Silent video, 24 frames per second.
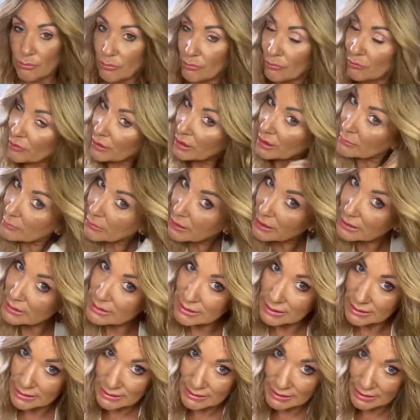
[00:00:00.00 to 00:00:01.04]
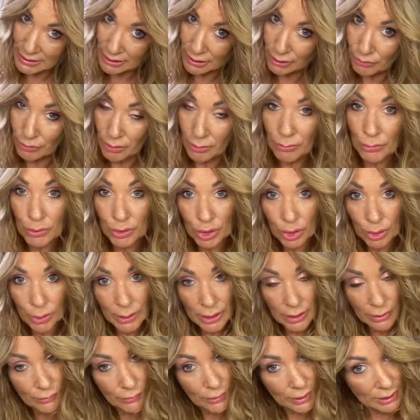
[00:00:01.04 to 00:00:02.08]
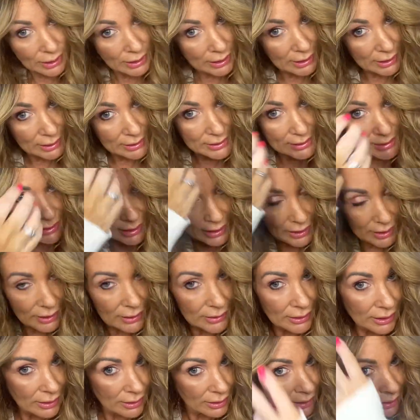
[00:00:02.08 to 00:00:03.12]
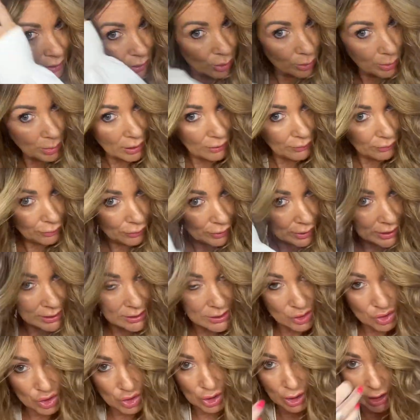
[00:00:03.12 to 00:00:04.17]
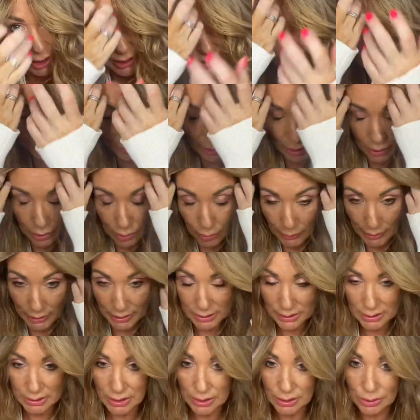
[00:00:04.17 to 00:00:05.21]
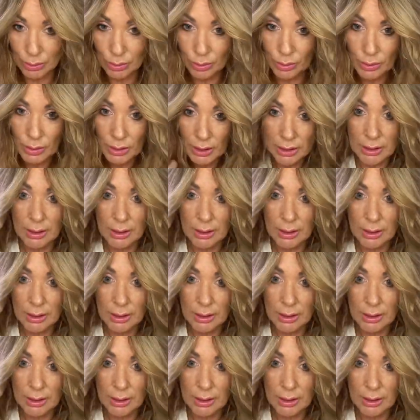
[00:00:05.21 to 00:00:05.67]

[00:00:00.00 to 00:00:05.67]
Philip Kinsey serum through it if it needs it, and then a little bit of freeze and shine, but I'll wait till